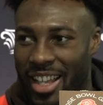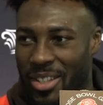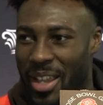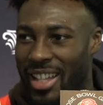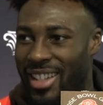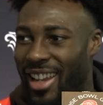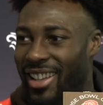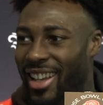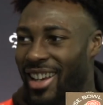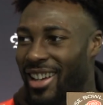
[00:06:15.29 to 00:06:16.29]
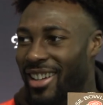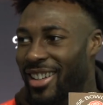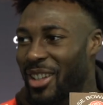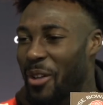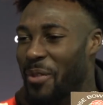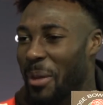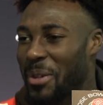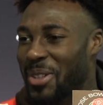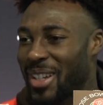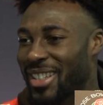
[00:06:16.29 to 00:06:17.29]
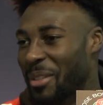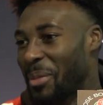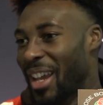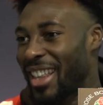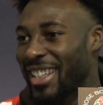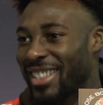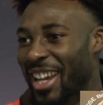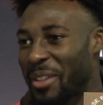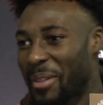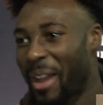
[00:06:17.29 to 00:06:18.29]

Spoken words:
So yeah, it's kind of like a little family tradition playing in the stadium.